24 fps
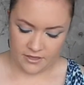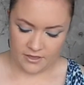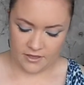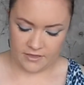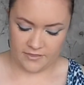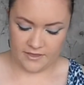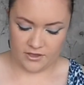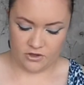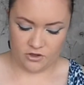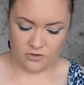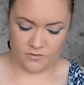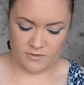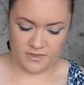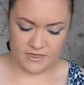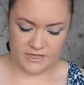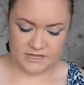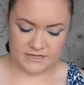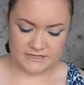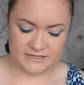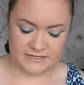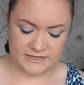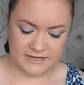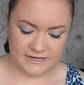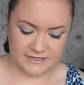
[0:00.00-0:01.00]
And they come in
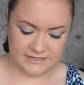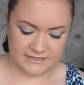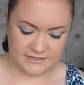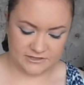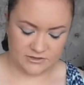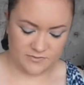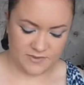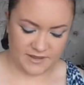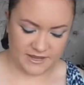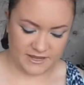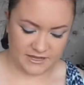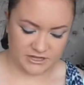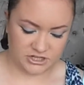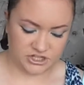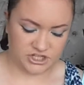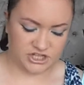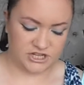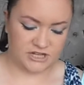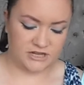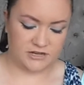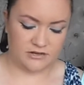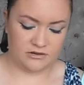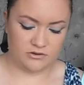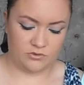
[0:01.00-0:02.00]
this nice little
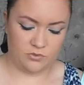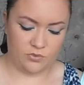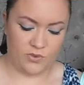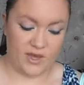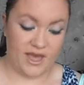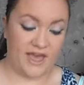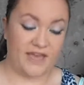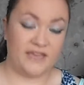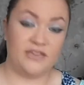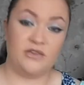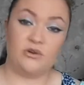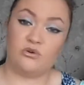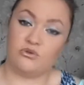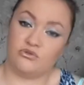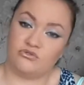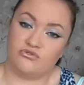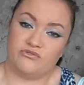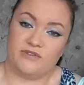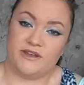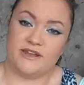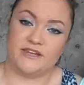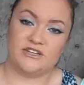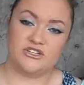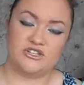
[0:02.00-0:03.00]
packaging where you
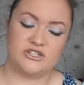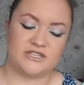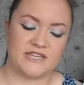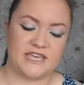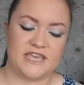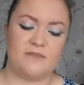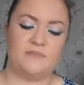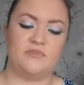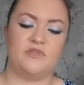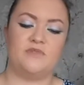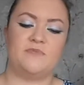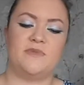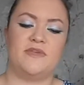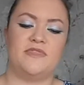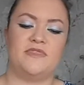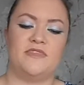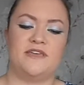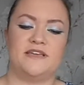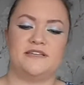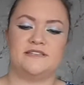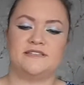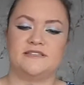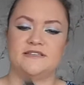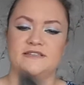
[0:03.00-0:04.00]
could really just keep them in
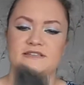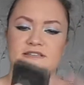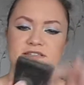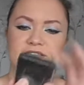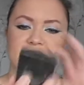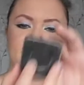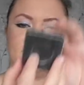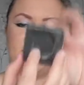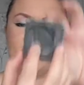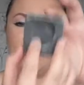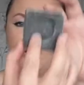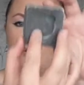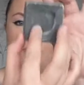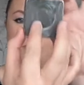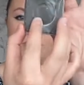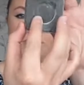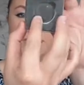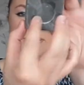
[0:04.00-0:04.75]
this because they are